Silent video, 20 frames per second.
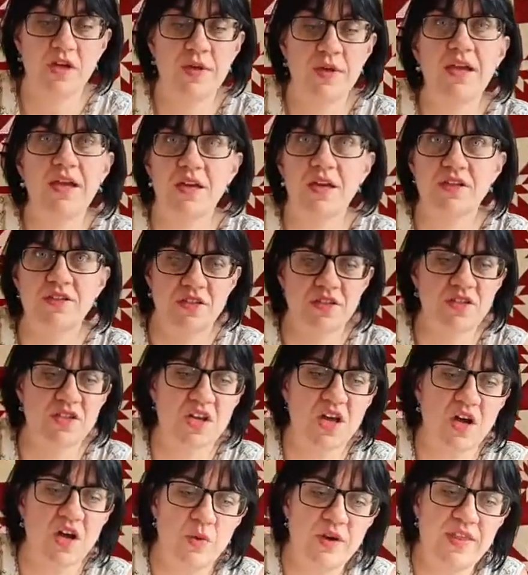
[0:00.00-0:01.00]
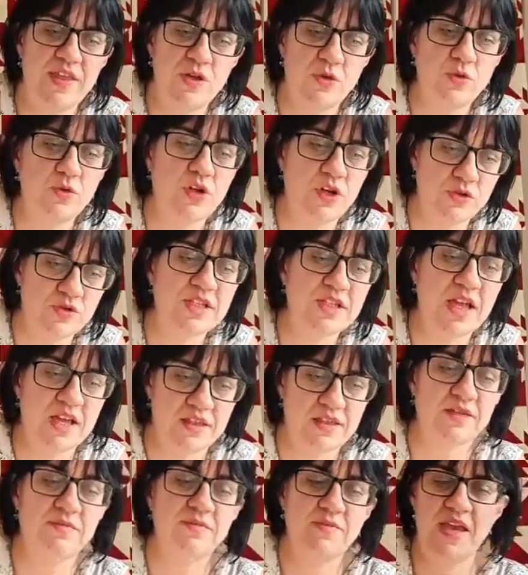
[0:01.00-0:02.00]
we're going to make a hunter's star when they all go
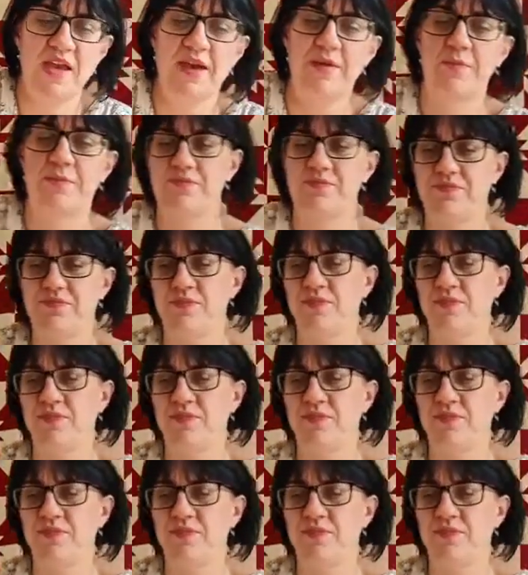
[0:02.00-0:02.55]
together. Yeah.